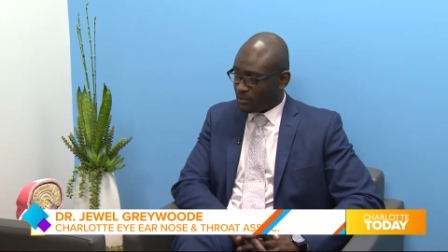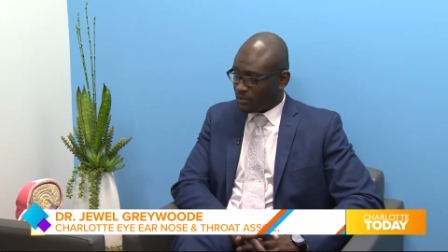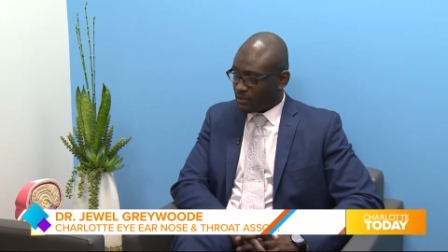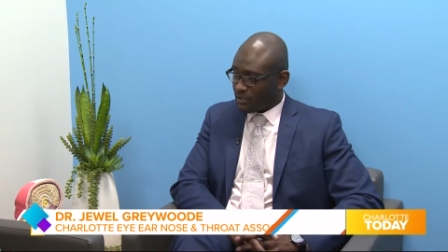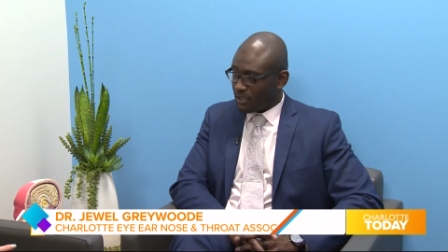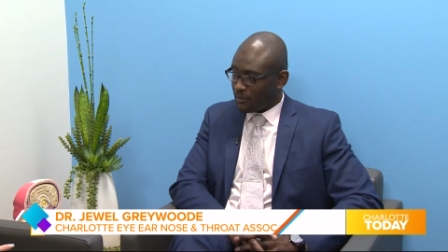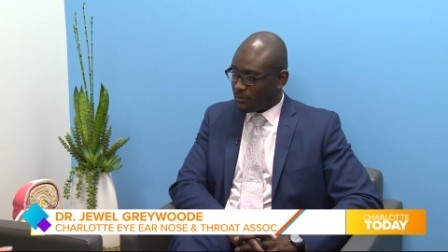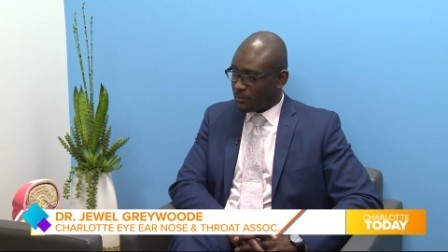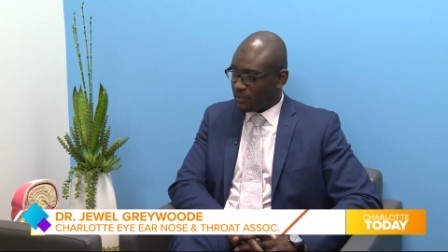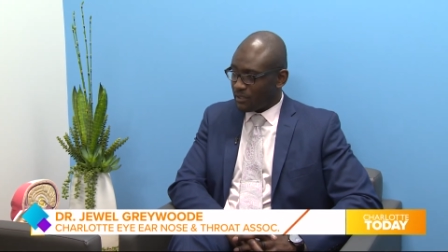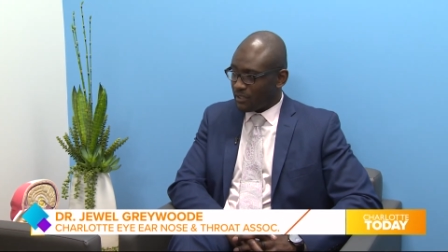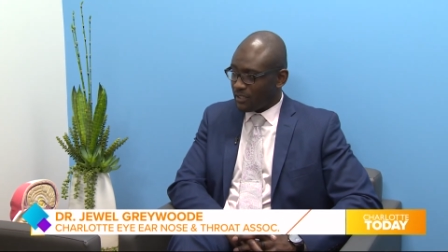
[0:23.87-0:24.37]

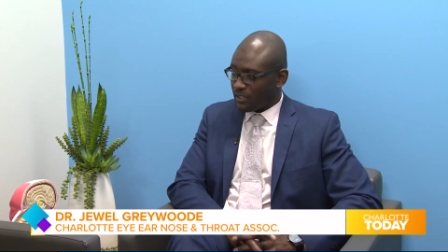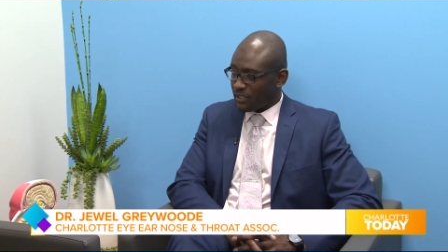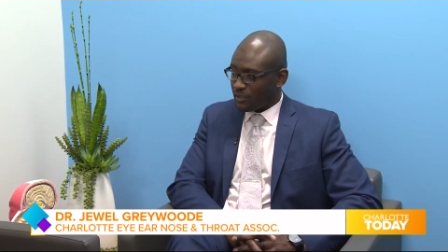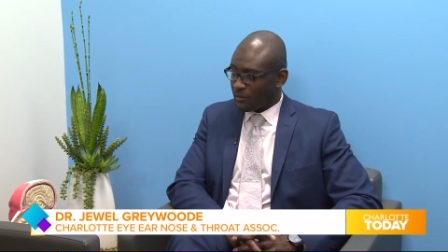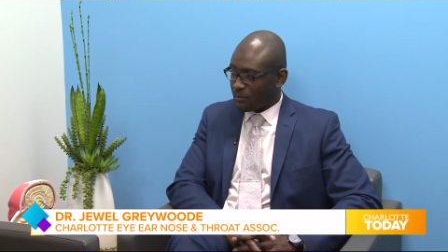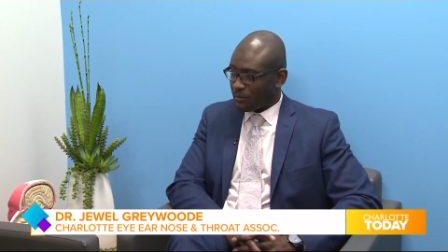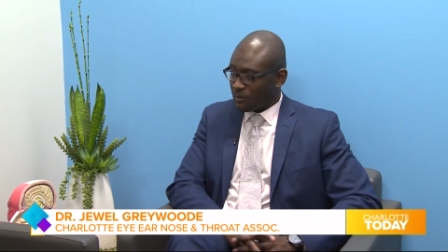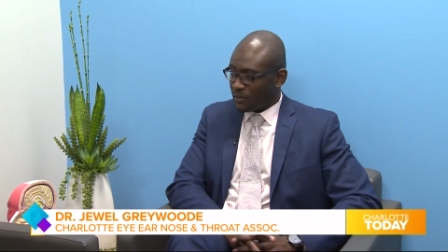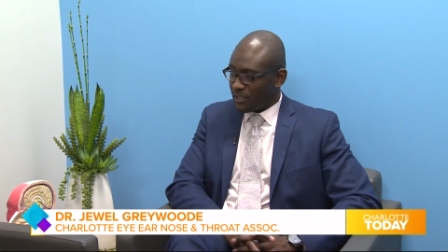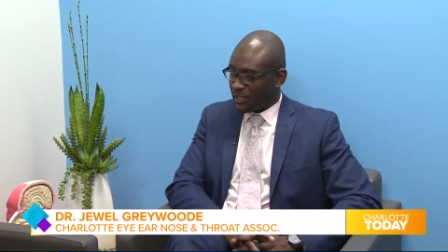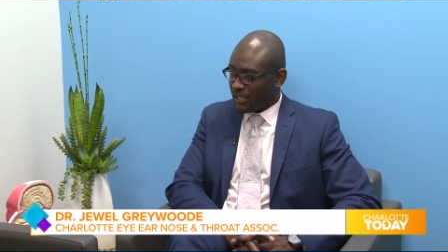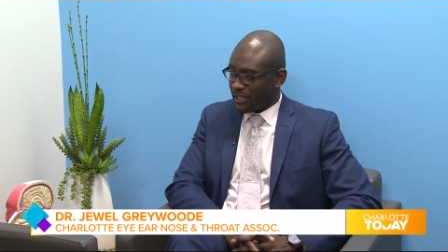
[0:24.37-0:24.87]
typically
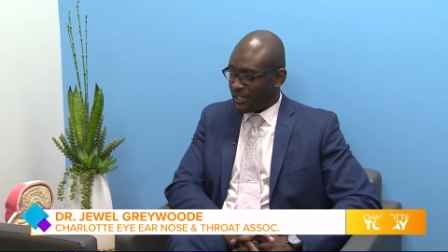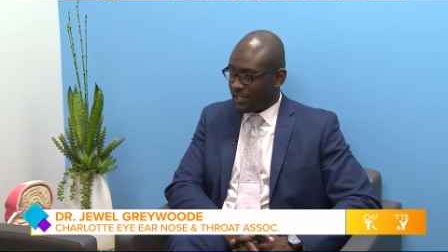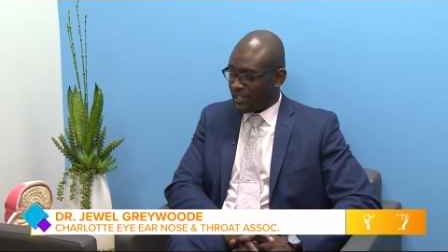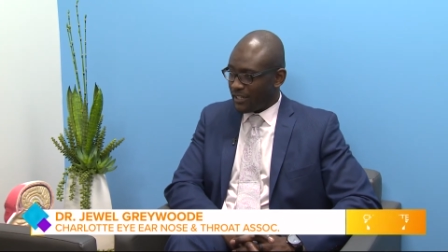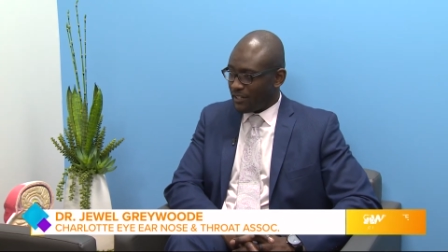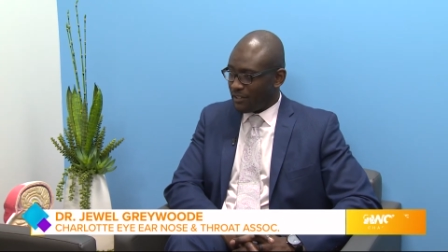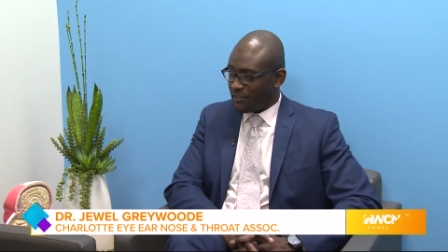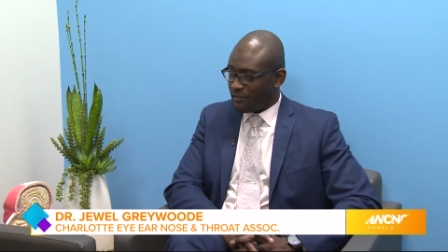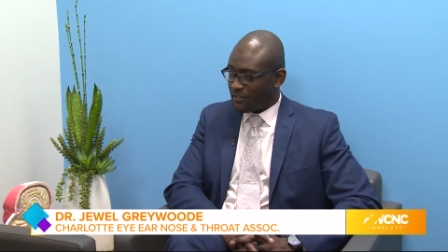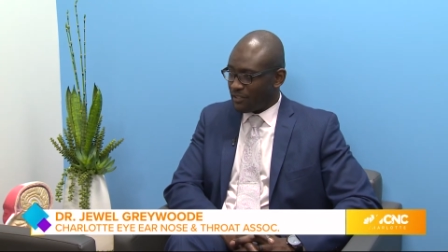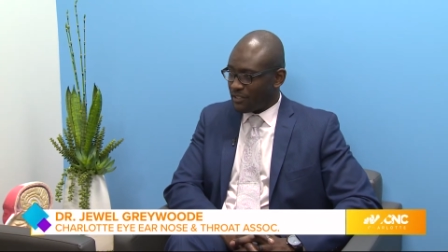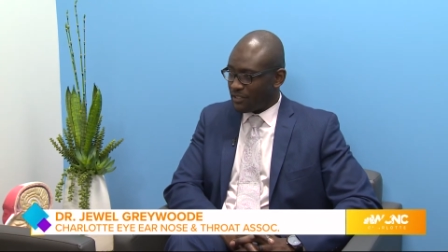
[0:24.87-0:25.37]
complain
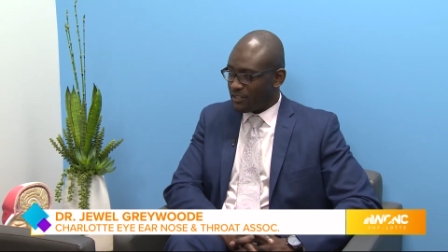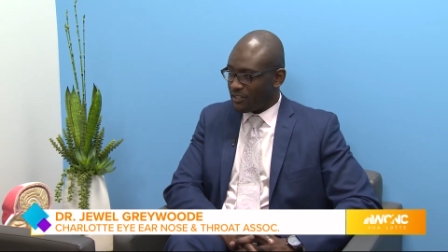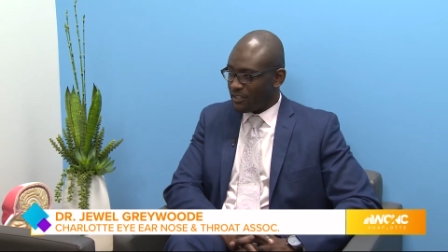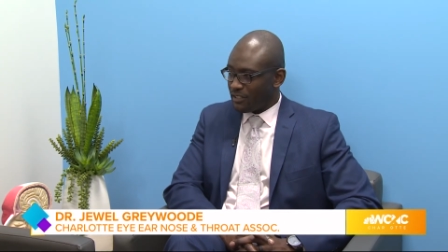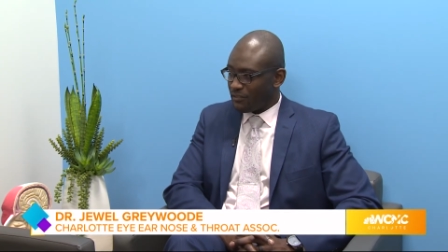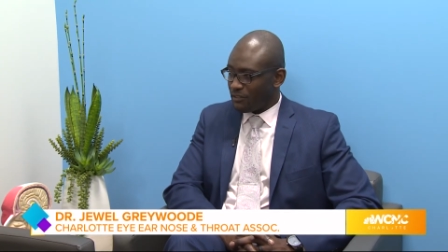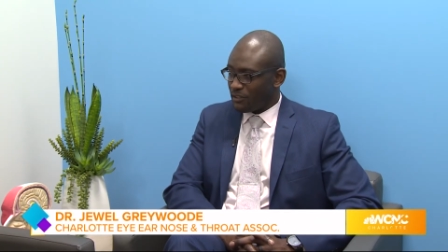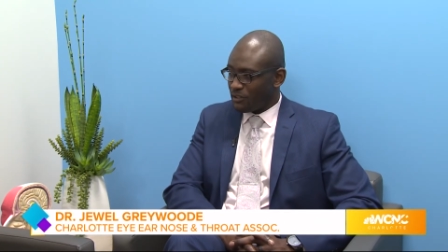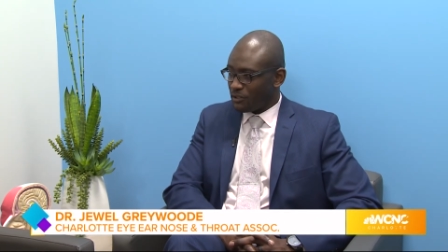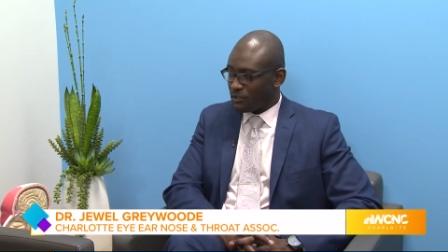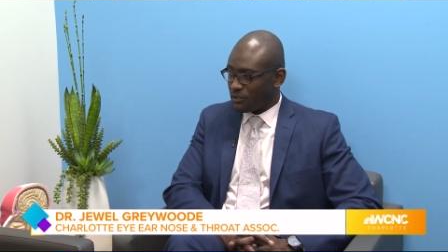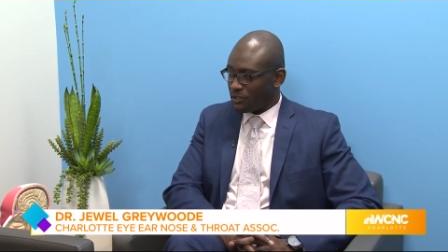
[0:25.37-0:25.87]
of is
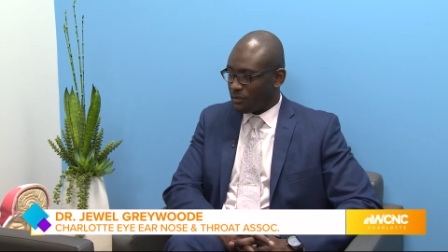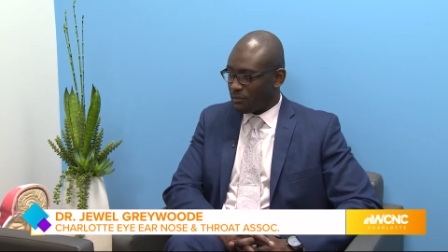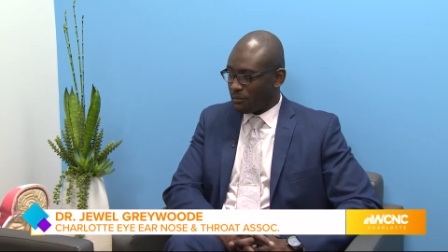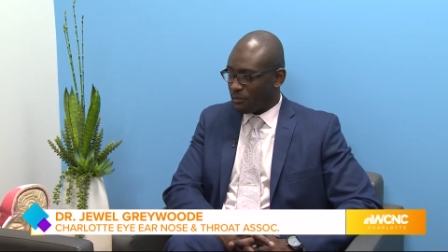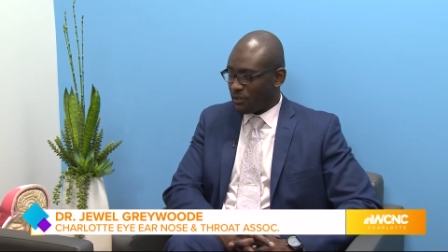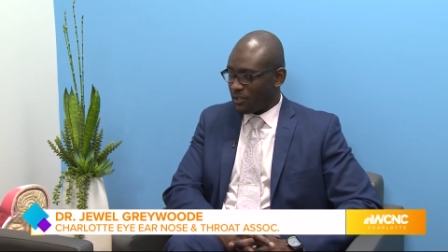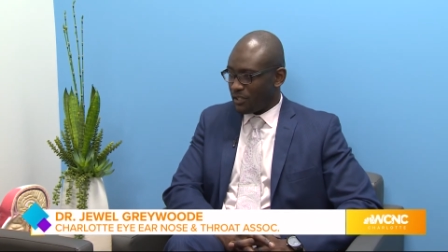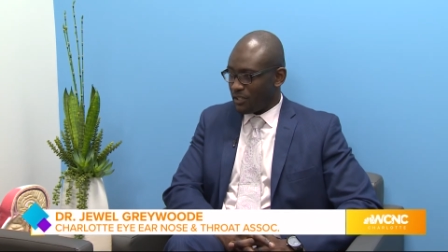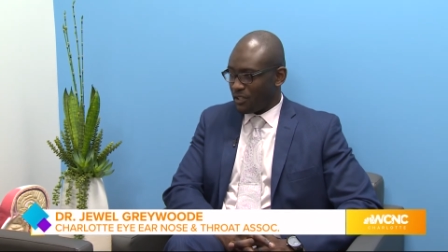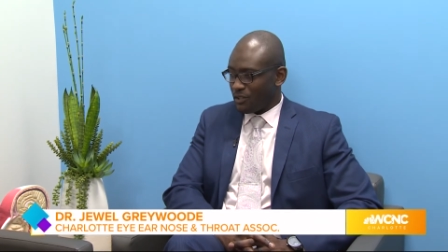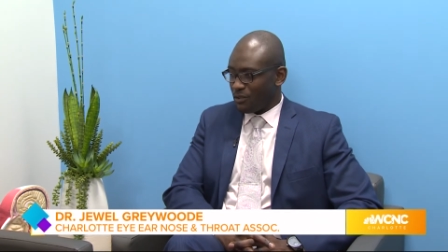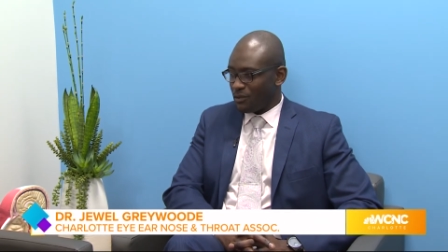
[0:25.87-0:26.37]
difficulty
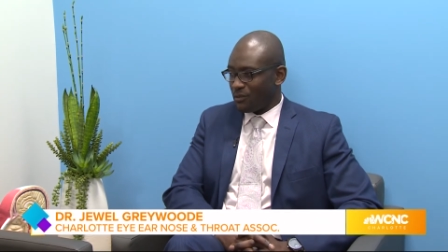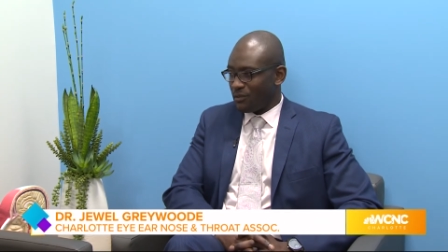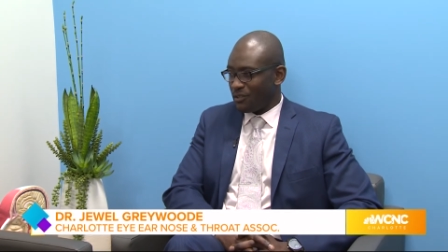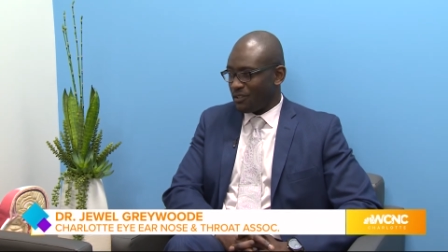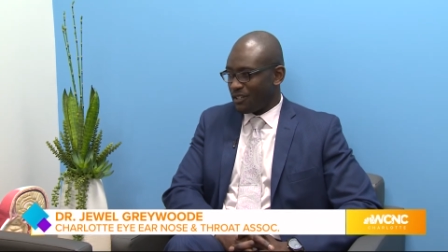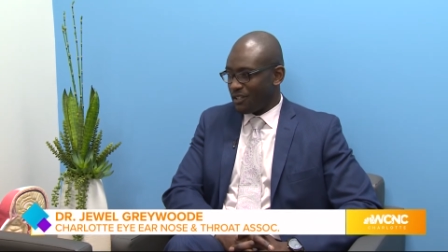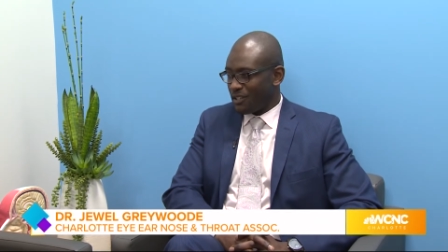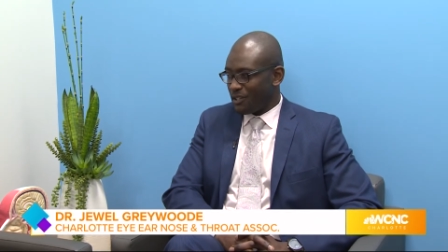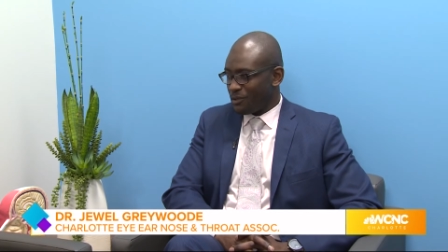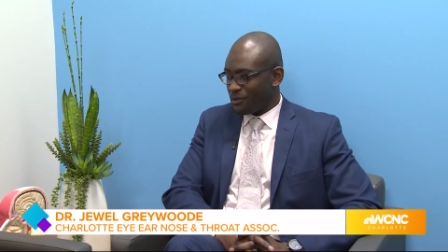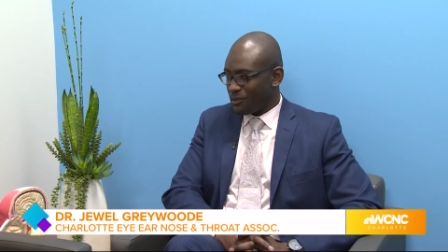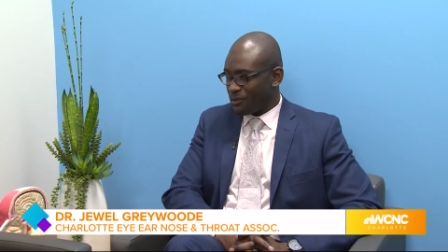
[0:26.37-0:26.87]
breathing through the
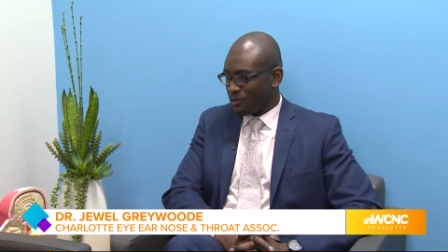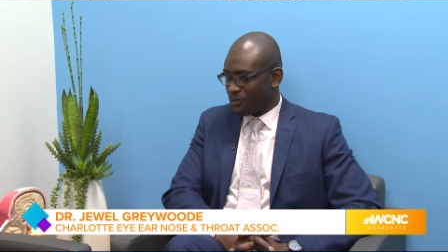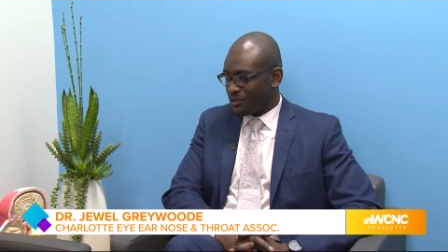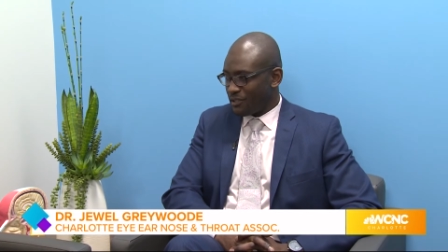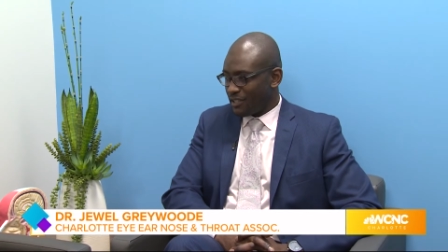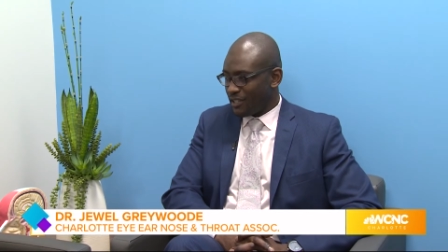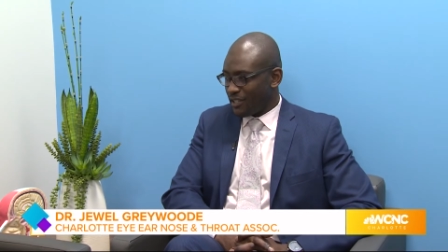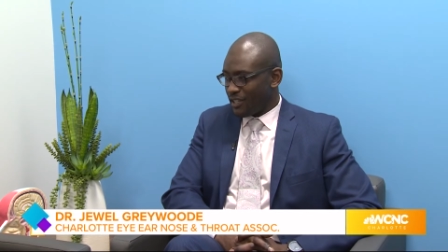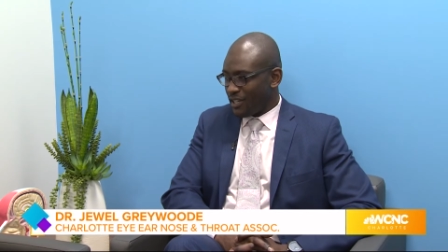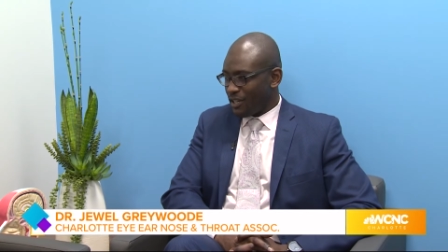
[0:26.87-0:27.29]
nose,